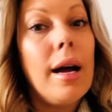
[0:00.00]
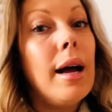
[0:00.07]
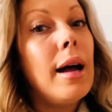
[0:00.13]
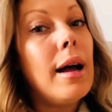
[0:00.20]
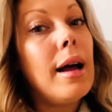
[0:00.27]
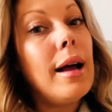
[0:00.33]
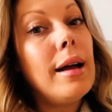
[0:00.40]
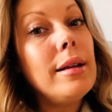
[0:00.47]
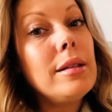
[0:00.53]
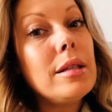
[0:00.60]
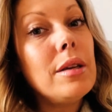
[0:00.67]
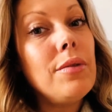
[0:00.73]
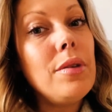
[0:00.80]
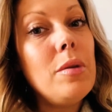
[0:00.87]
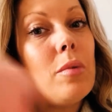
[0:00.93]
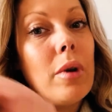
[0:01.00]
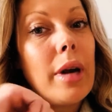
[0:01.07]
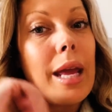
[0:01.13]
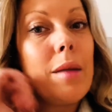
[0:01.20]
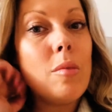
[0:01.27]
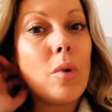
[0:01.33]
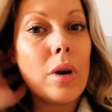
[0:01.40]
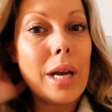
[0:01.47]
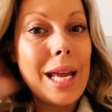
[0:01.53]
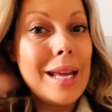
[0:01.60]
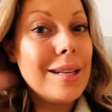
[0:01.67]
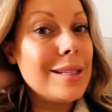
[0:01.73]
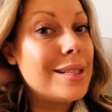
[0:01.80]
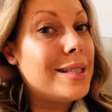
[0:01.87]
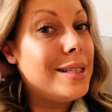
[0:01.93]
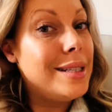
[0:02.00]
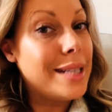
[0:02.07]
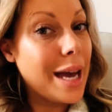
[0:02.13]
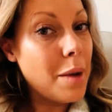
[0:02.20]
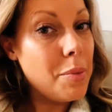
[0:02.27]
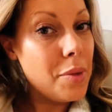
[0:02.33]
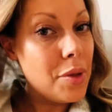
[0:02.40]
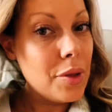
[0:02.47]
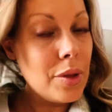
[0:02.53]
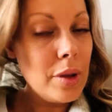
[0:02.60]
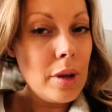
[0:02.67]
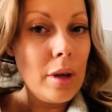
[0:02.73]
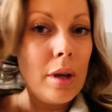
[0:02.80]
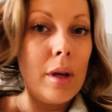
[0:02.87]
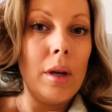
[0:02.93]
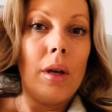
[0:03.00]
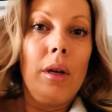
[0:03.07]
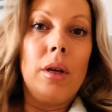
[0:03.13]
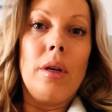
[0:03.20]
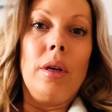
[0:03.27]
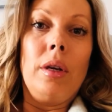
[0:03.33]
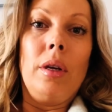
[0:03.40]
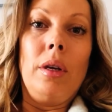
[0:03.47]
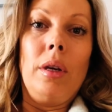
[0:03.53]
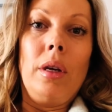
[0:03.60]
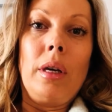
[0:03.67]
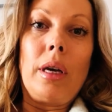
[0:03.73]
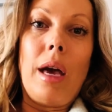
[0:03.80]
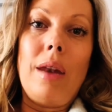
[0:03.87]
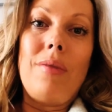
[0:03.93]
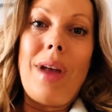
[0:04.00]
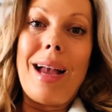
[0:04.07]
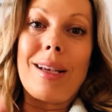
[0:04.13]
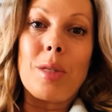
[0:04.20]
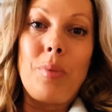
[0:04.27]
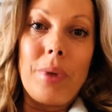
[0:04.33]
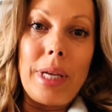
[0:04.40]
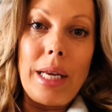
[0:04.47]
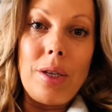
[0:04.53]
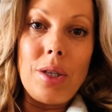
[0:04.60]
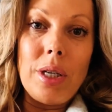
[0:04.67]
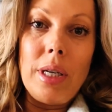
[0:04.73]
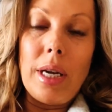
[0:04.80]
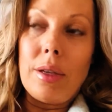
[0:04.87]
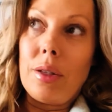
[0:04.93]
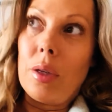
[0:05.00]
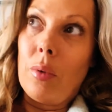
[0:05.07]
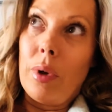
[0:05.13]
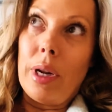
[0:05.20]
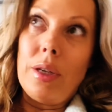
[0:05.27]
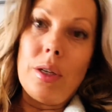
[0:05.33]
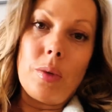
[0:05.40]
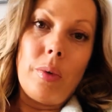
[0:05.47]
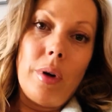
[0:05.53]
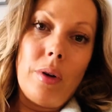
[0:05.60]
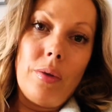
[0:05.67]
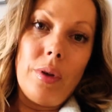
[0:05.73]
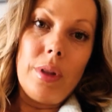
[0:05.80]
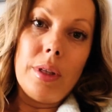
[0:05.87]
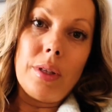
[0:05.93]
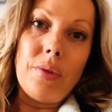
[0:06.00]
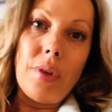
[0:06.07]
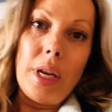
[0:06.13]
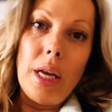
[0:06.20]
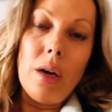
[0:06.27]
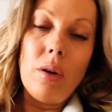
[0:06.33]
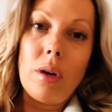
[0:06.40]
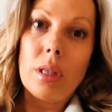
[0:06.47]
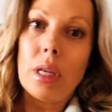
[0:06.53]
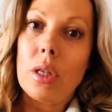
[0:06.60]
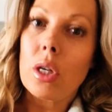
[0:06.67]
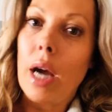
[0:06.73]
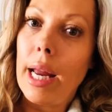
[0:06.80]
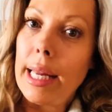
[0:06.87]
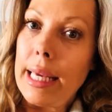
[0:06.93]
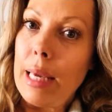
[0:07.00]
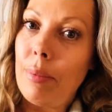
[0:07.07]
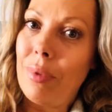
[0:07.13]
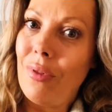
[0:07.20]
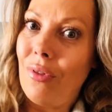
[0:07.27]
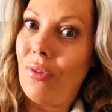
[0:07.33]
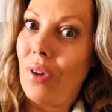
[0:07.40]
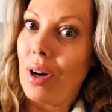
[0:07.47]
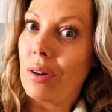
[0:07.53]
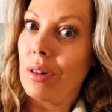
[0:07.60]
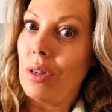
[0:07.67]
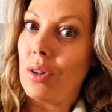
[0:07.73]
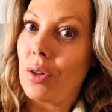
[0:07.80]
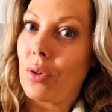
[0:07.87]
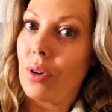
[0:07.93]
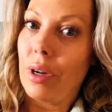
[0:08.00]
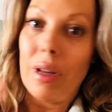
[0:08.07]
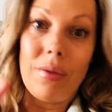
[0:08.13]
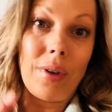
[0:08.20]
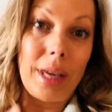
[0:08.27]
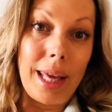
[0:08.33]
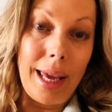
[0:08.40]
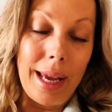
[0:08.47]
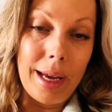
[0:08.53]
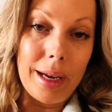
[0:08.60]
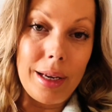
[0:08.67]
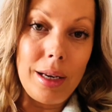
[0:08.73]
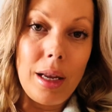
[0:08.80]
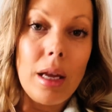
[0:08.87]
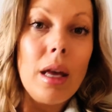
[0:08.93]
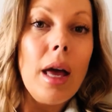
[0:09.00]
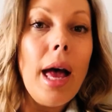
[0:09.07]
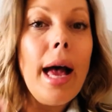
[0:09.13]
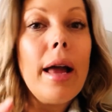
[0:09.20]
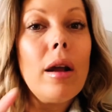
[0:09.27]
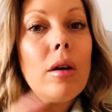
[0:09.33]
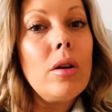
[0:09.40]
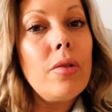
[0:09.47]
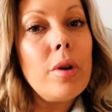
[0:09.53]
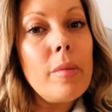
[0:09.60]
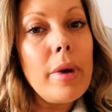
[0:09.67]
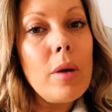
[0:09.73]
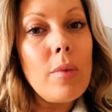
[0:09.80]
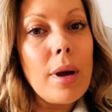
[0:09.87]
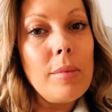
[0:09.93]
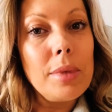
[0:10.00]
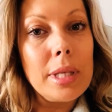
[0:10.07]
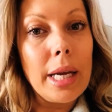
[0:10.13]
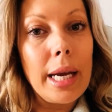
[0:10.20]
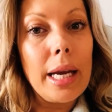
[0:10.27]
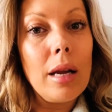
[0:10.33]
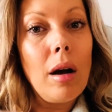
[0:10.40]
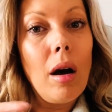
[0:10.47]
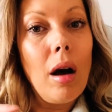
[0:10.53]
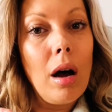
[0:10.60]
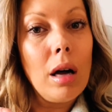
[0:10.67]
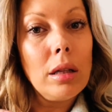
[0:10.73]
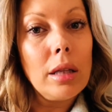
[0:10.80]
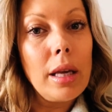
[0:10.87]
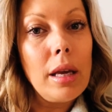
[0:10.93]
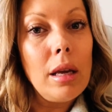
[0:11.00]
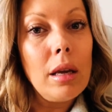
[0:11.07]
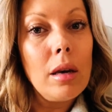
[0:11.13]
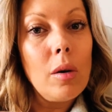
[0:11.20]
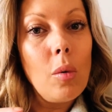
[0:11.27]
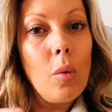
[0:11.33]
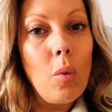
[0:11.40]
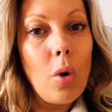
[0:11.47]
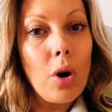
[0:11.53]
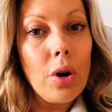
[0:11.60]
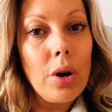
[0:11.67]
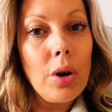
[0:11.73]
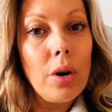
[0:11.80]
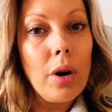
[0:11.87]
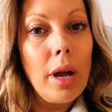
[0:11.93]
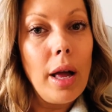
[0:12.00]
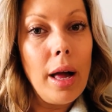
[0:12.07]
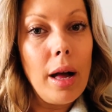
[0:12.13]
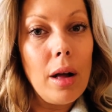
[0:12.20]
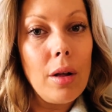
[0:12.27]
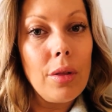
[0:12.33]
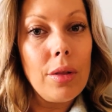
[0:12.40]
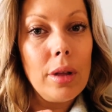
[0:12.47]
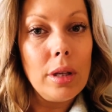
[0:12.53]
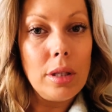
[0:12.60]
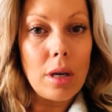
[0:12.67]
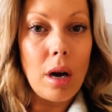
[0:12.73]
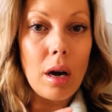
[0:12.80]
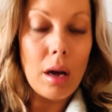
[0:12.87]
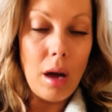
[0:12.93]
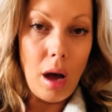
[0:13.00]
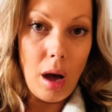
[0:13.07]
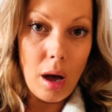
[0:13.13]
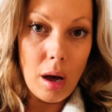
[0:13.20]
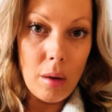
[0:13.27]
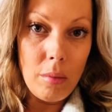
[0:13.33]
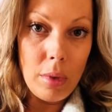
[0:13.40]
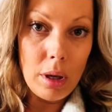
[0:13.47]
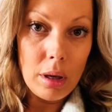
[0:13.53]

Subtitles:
And if you want a more in-depth kind of explanation as to what I just went over in this video, because I try to keep them fairly short if I can, head on over to my website, hollywarnerhealth.com,